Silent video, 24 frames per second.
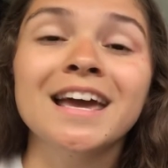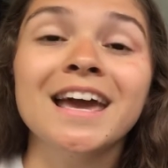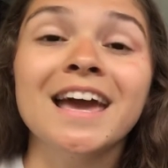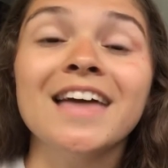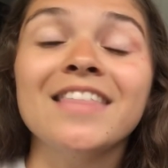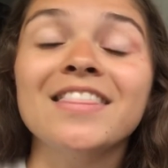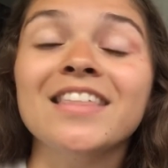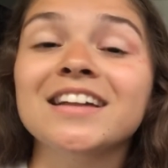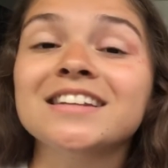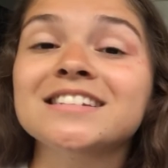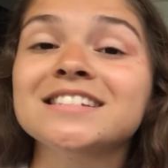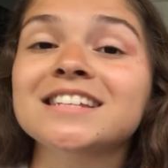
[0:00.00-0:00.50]

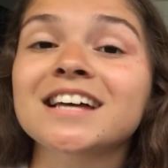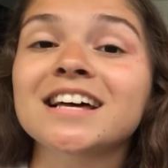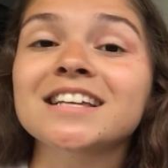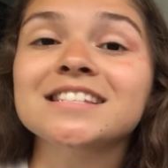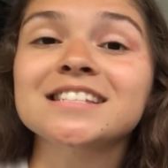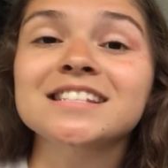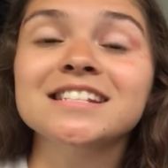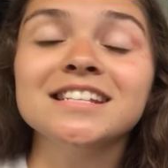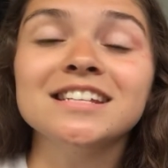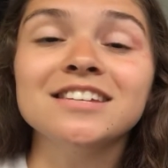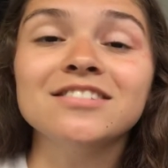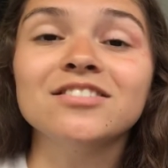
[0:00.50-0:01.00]
And that
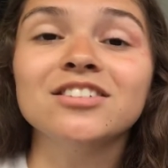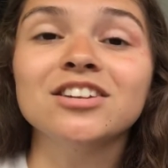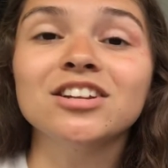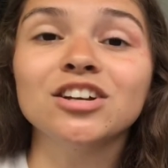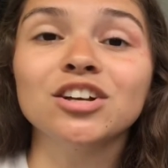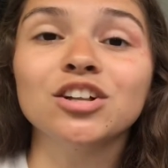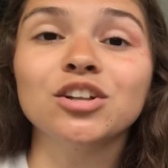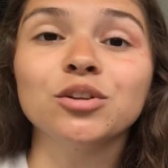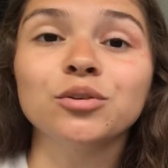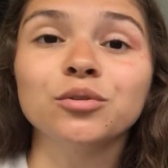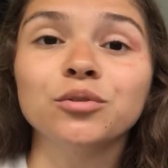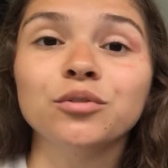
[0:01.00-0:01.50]
doesn't even
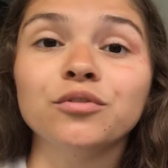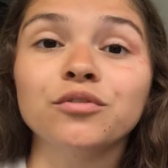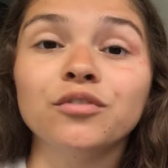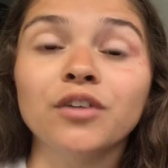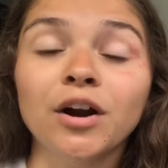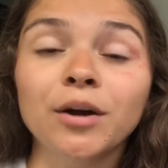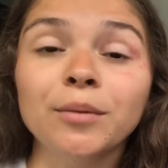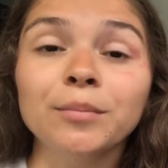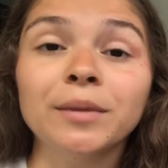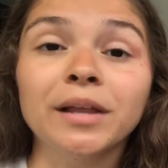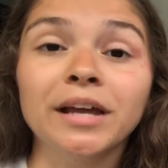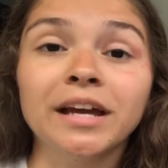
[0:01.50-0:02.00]
include
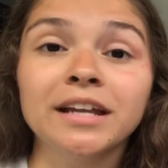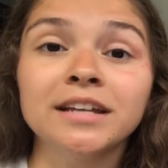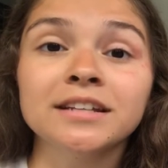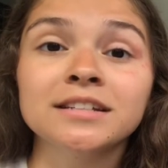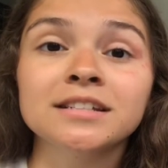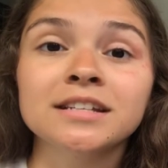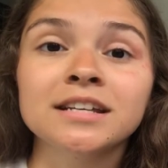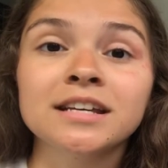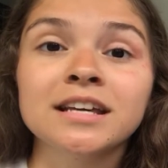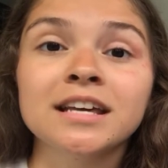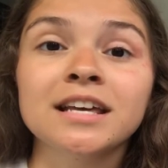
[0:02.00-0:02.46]
farmland.